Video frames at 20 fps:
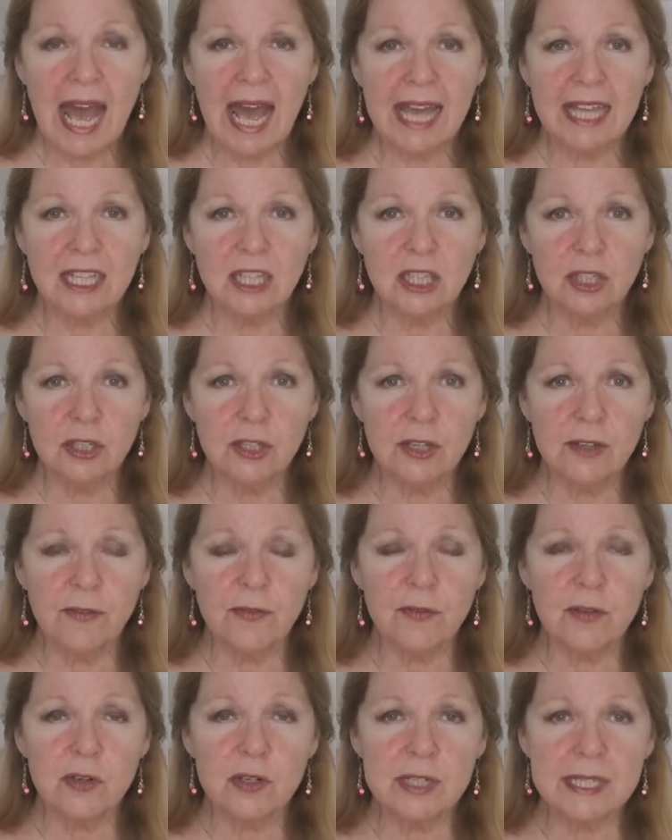I look
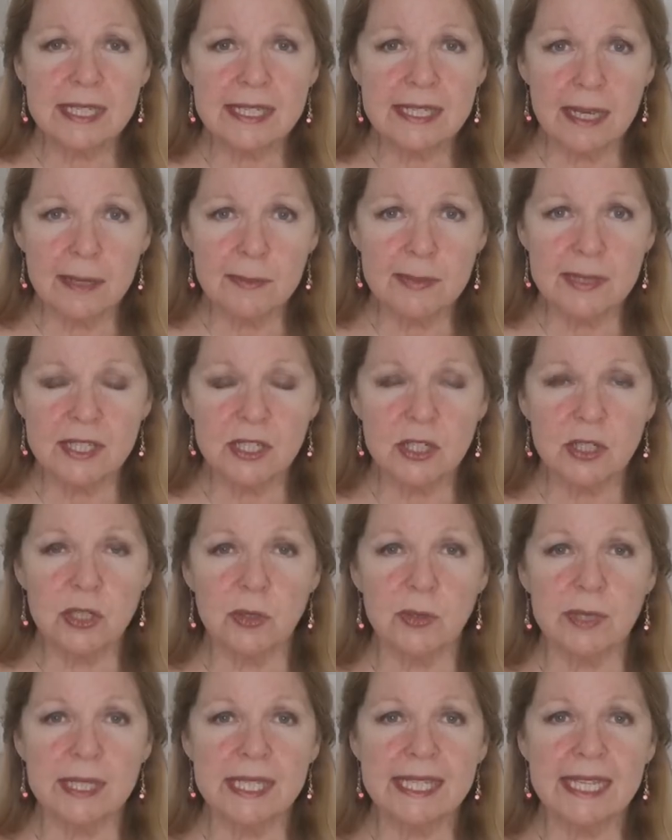for
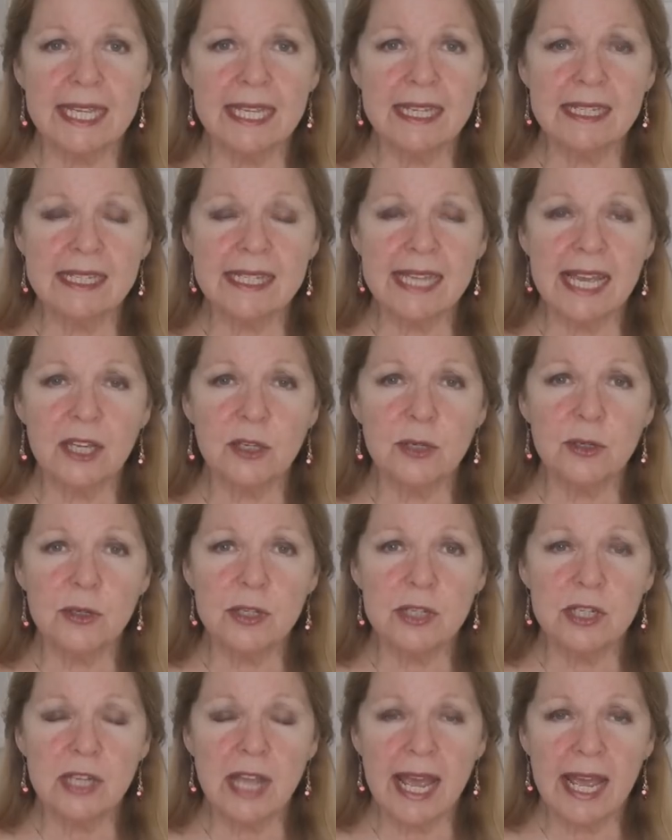substitutes, things that
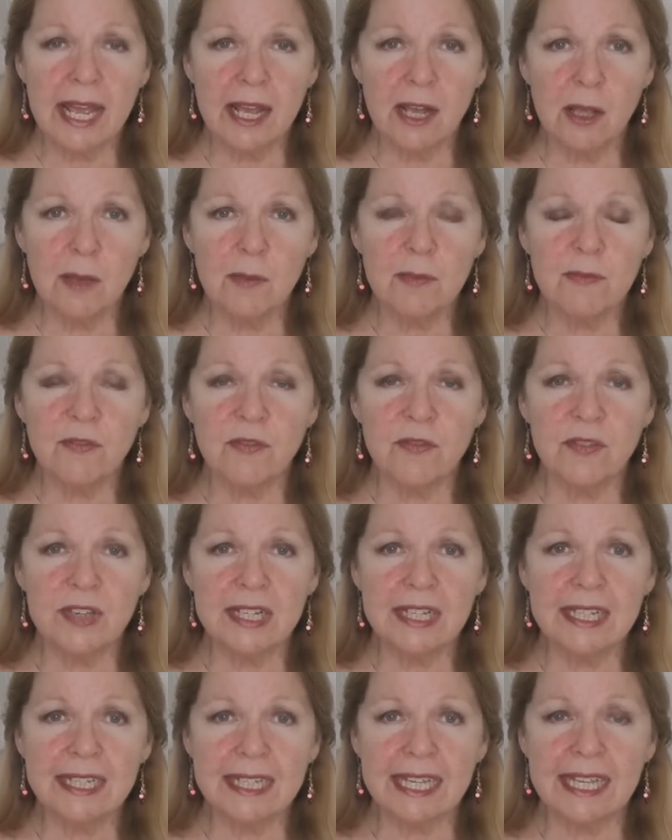could help
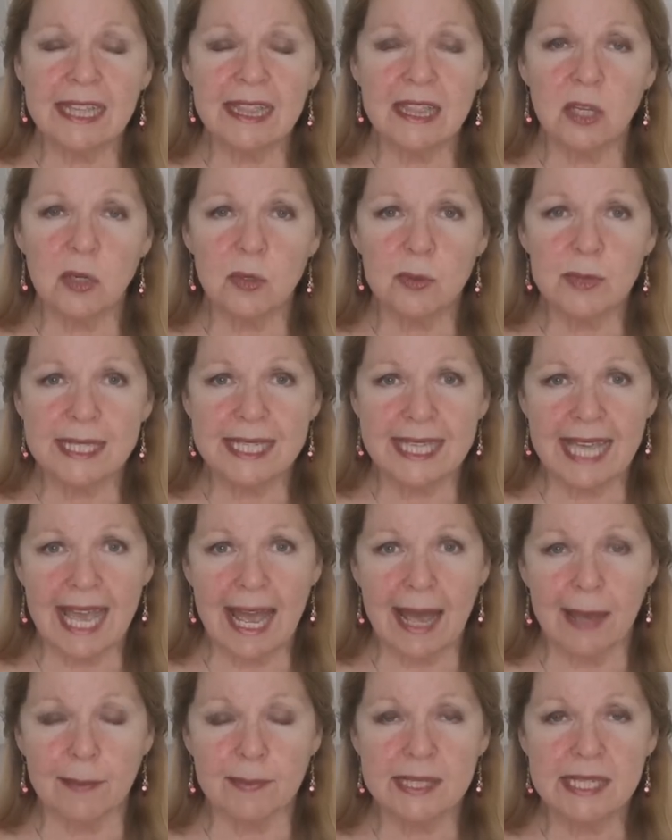fill in those
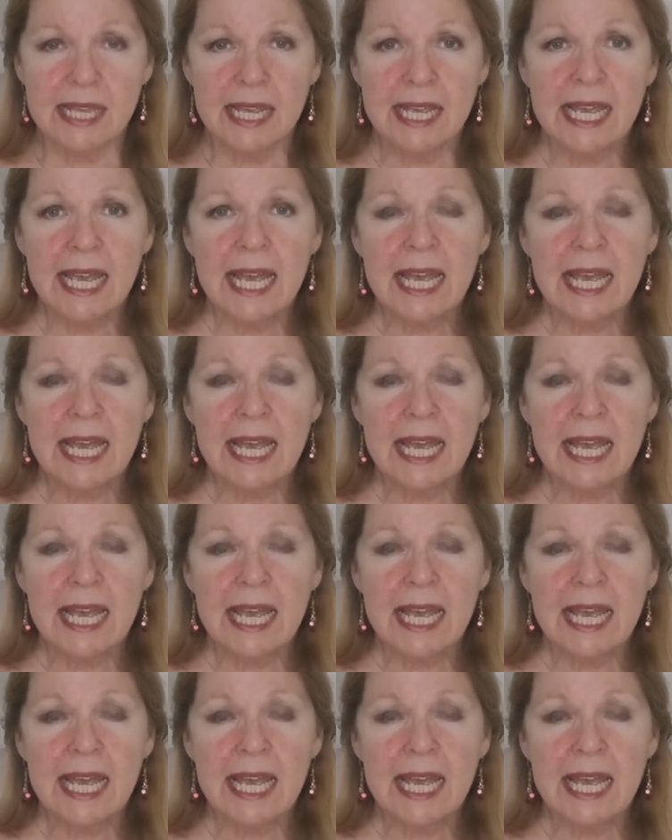gaps.